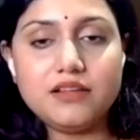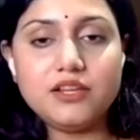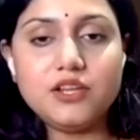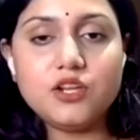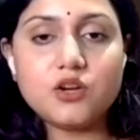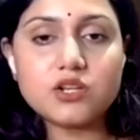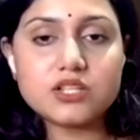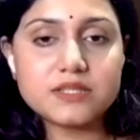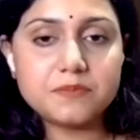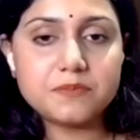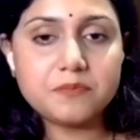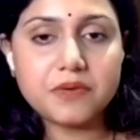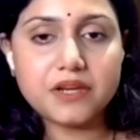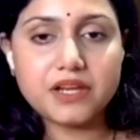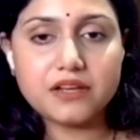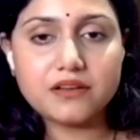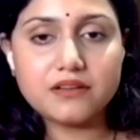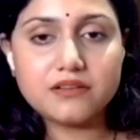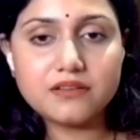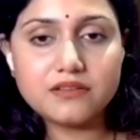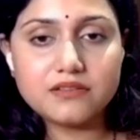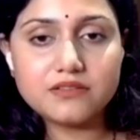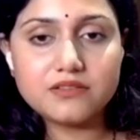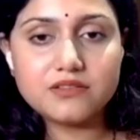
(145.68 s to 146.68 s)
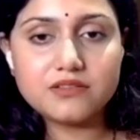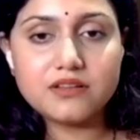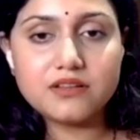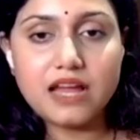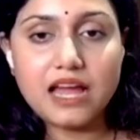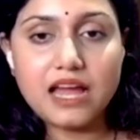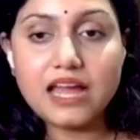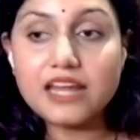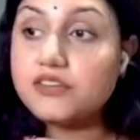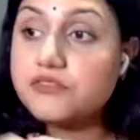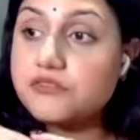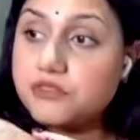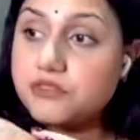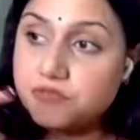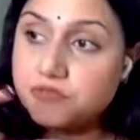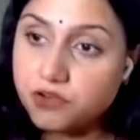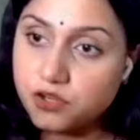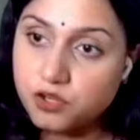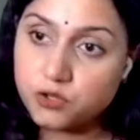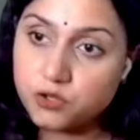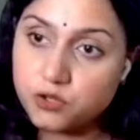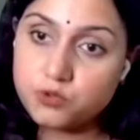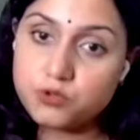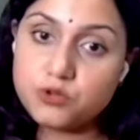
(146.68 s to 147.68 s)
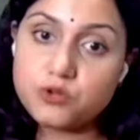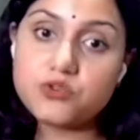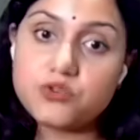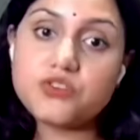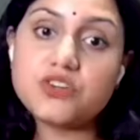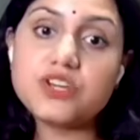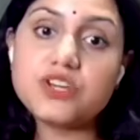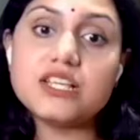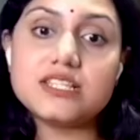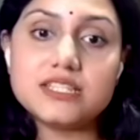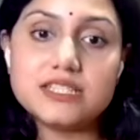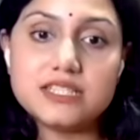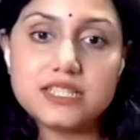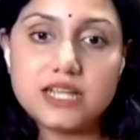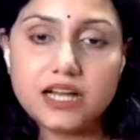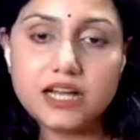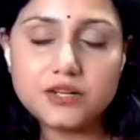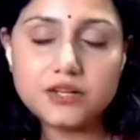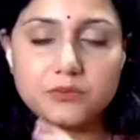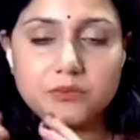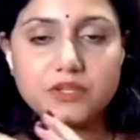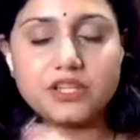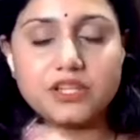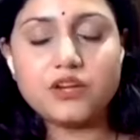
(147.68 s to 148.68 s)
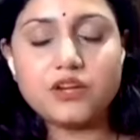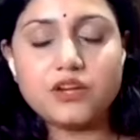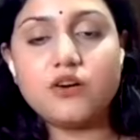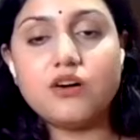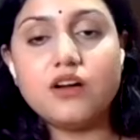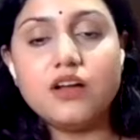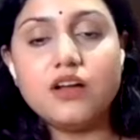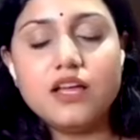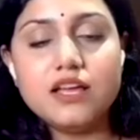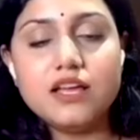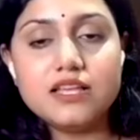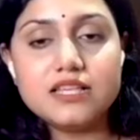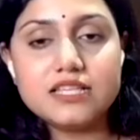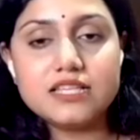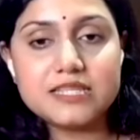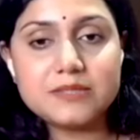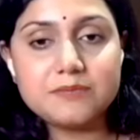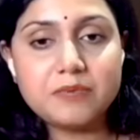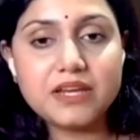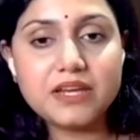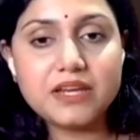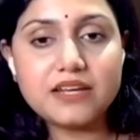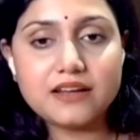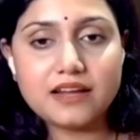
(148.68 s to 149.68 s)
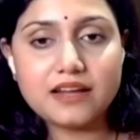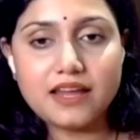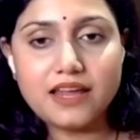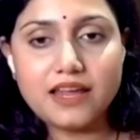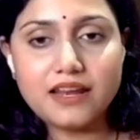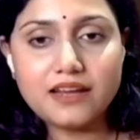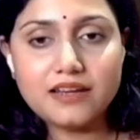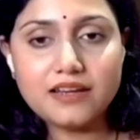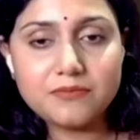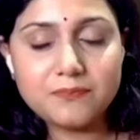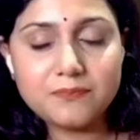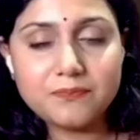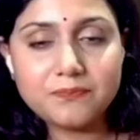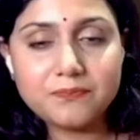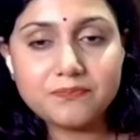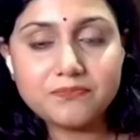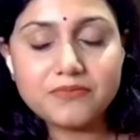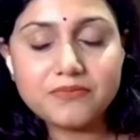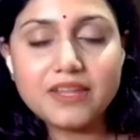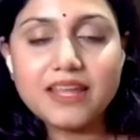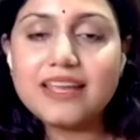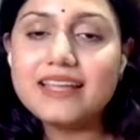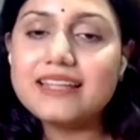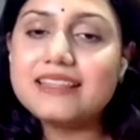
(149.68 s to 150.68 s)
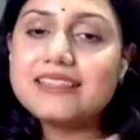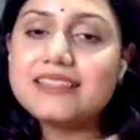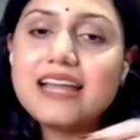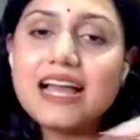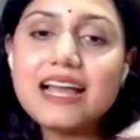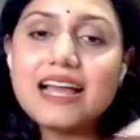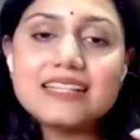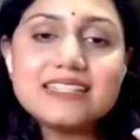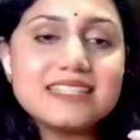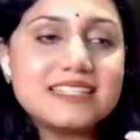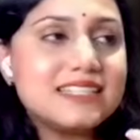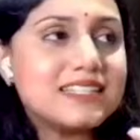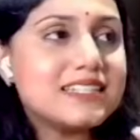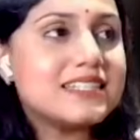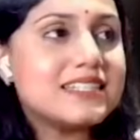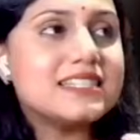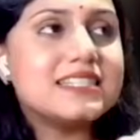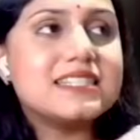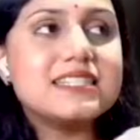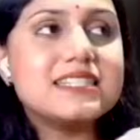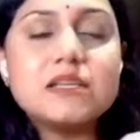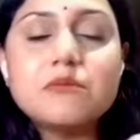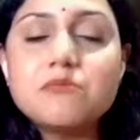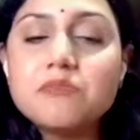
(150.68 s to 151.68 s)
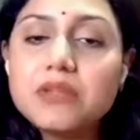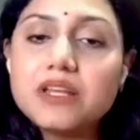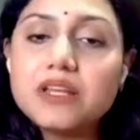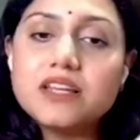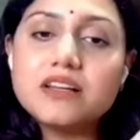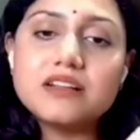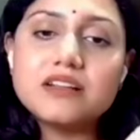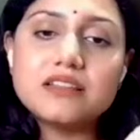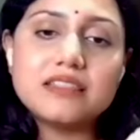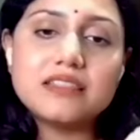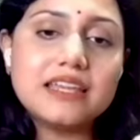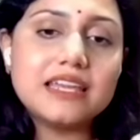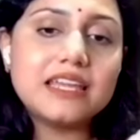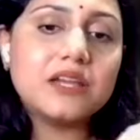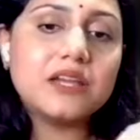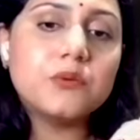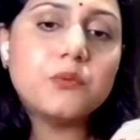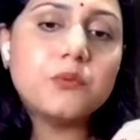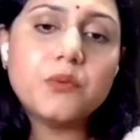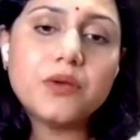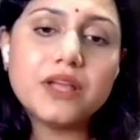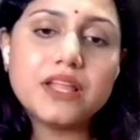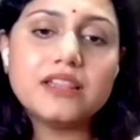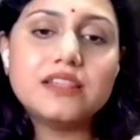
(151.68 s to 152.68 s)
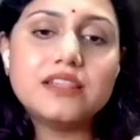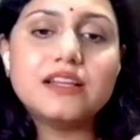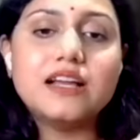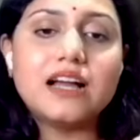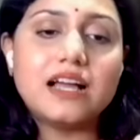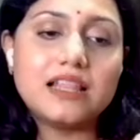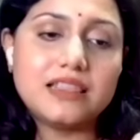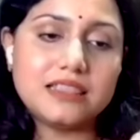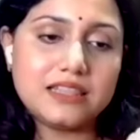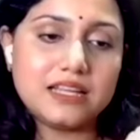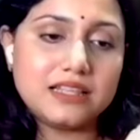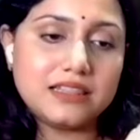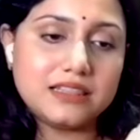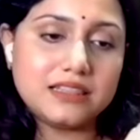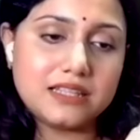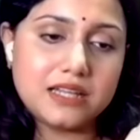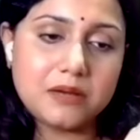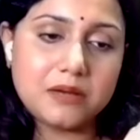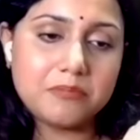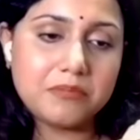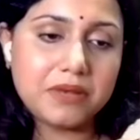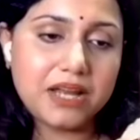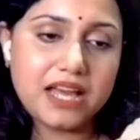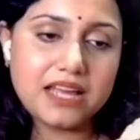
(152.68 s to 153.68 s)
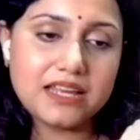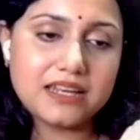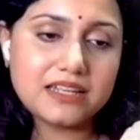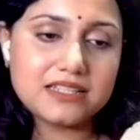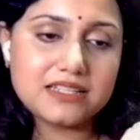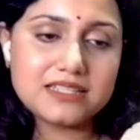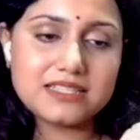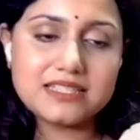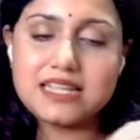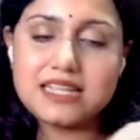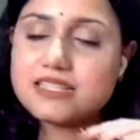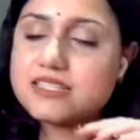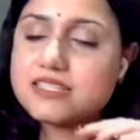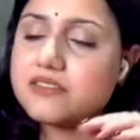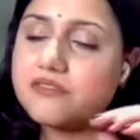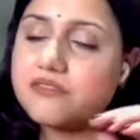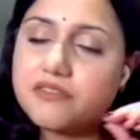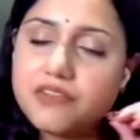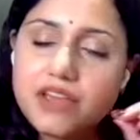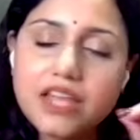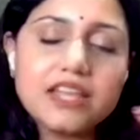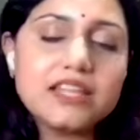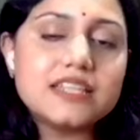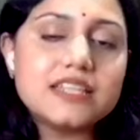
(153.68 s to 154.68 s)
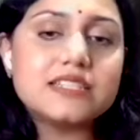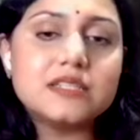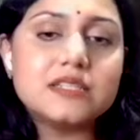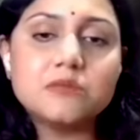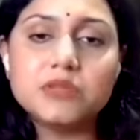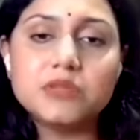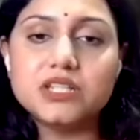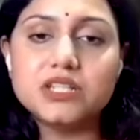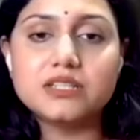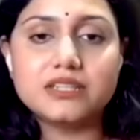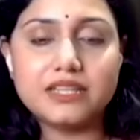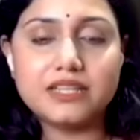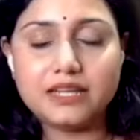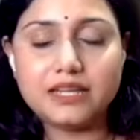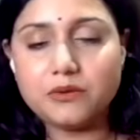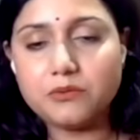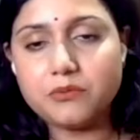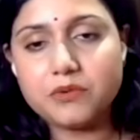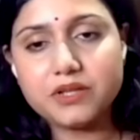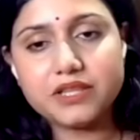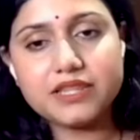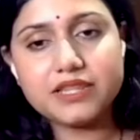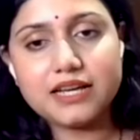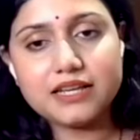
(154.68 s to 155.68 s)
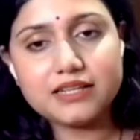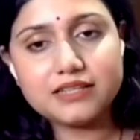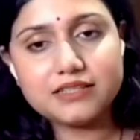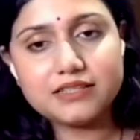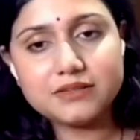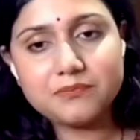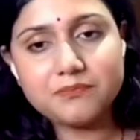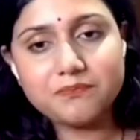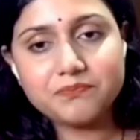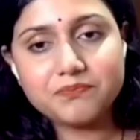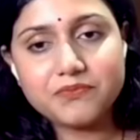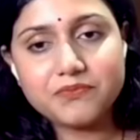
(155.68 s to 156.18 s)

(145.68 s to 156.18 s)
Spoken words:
your speed and for you to restart with your speed again. That's the similar thing with Gantanta planets. That's a very similar thing with that.